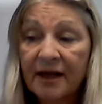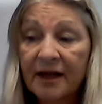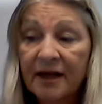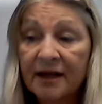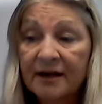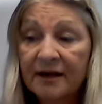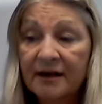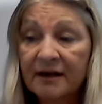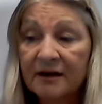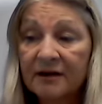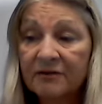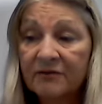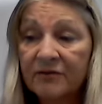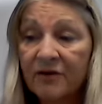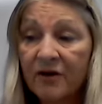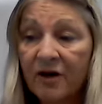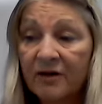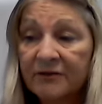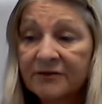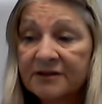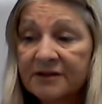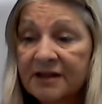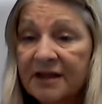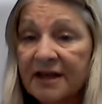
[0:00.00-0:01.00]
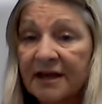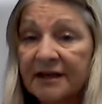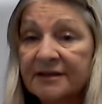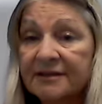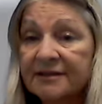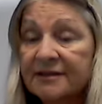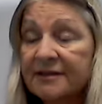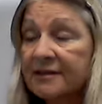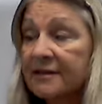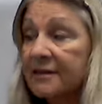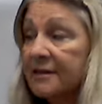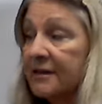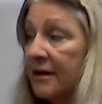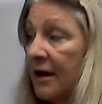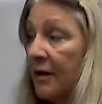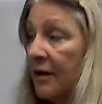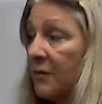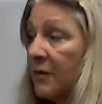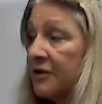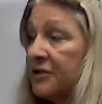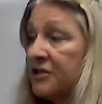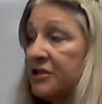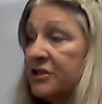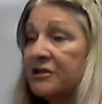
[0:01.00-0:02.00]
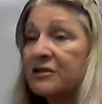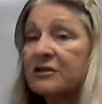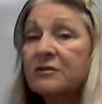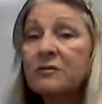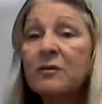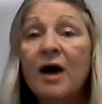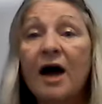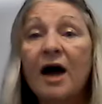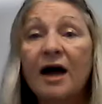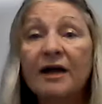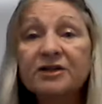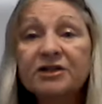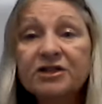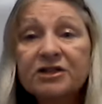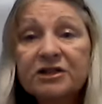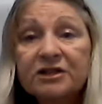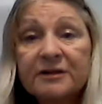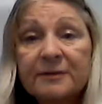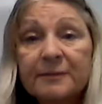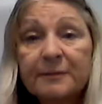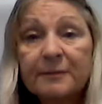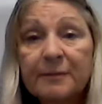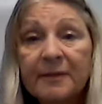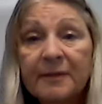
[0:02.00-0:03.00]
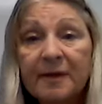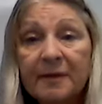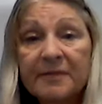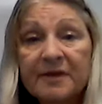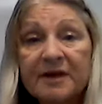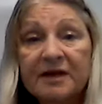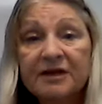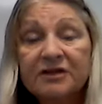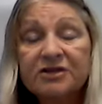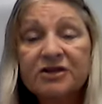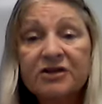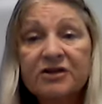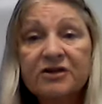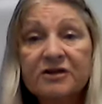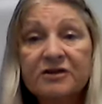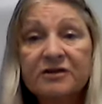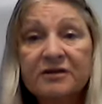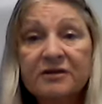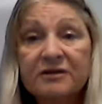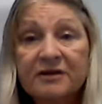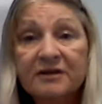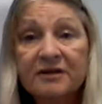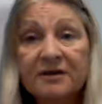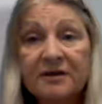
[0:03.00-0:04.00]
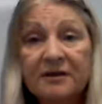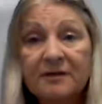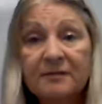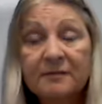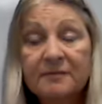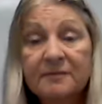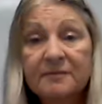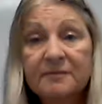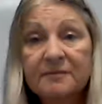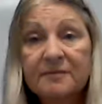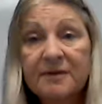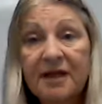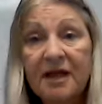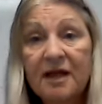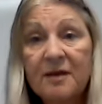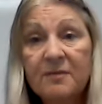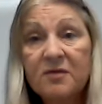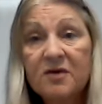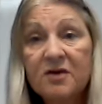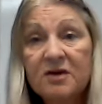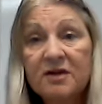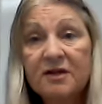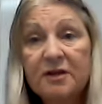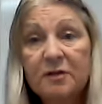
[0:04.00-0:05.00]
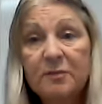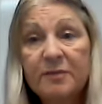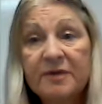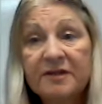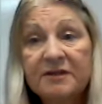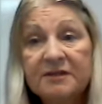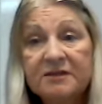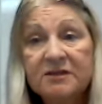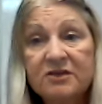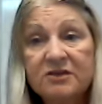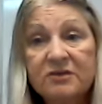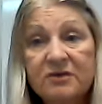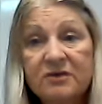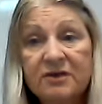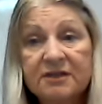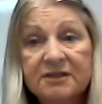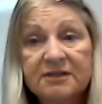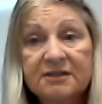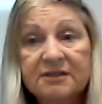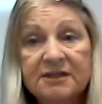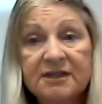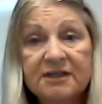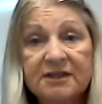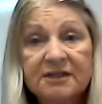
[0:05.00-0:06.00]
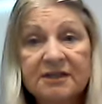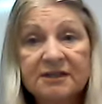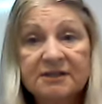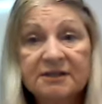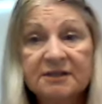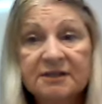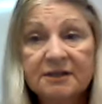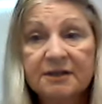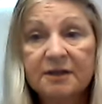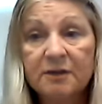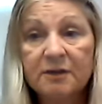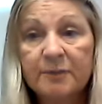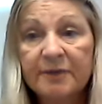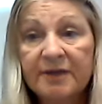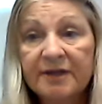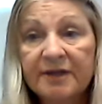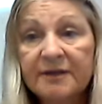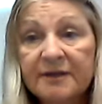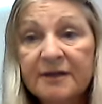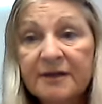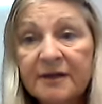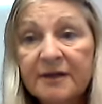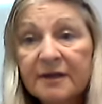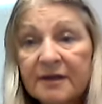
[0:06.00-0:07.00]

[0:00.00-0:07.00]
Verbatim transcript: And it involves this. I want you to watch. I'm going to turn the camera a little bit so you can see this a little bit.